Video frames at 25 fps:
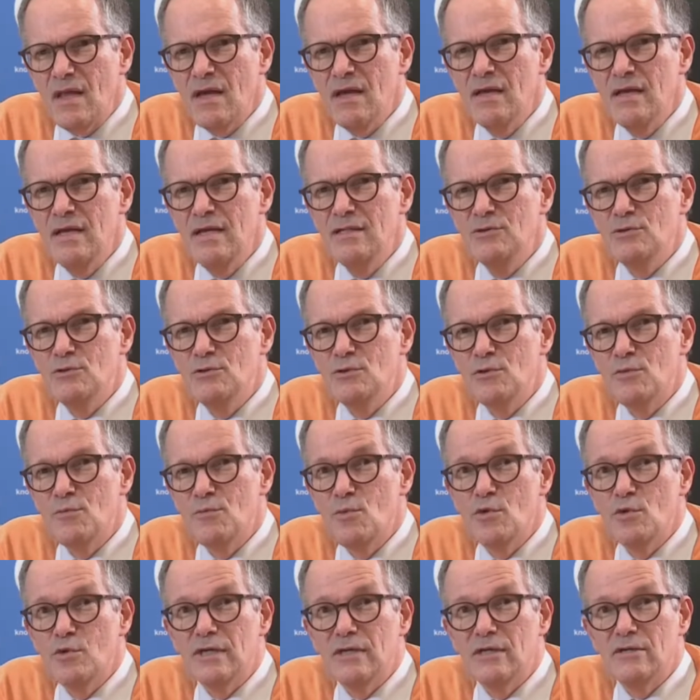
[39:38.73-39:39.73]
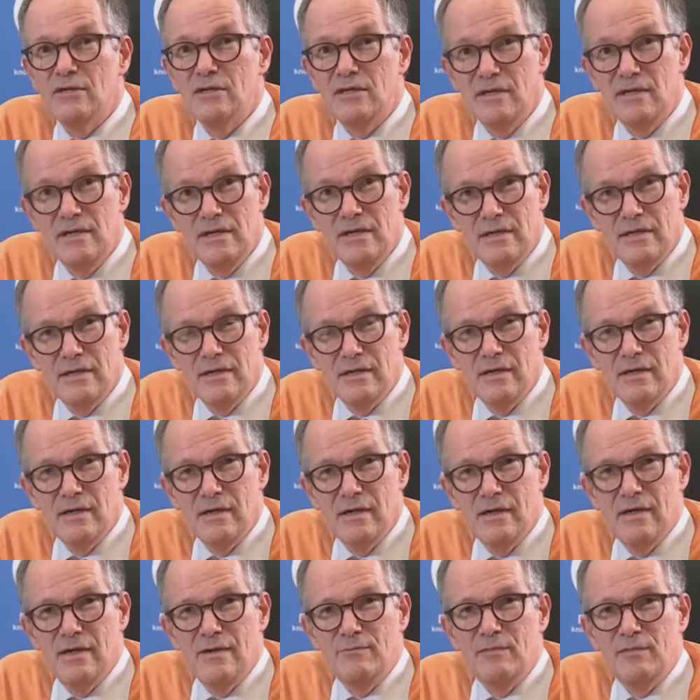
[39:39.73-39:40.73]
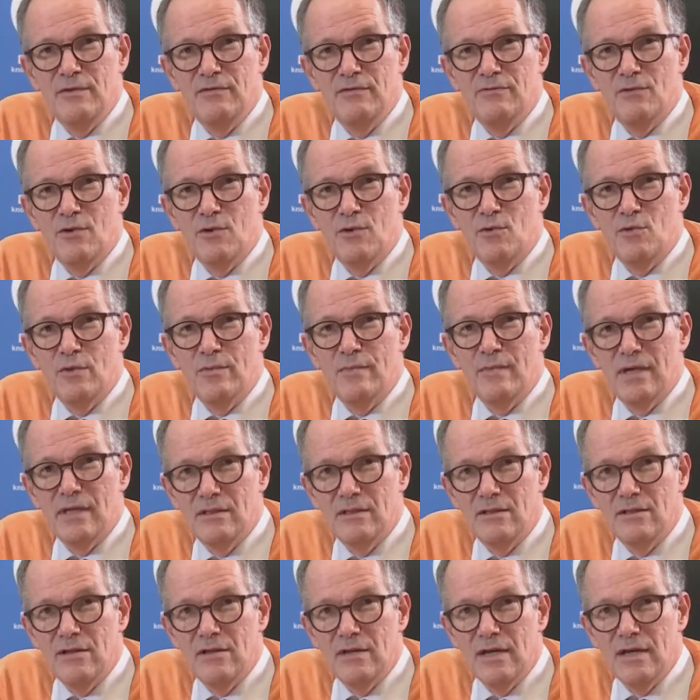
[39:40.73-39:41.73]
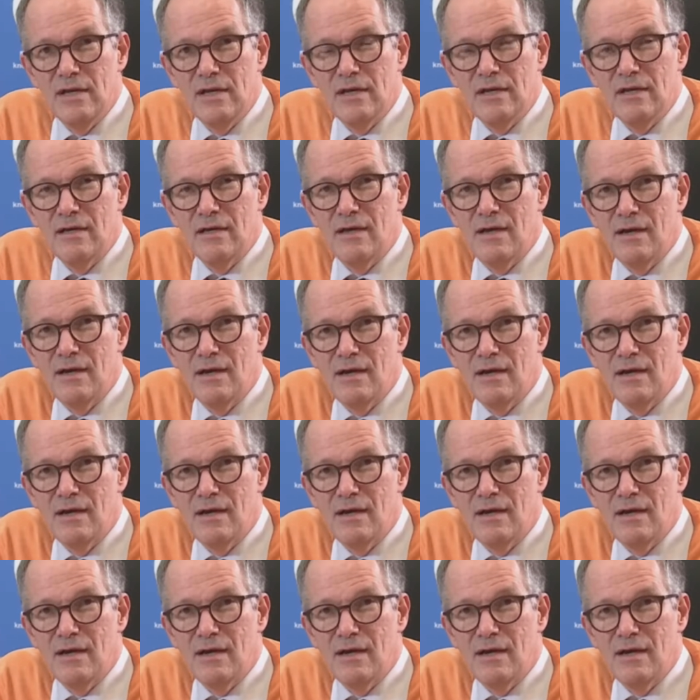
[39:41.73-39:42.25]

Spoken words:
it took more than a year before we made the link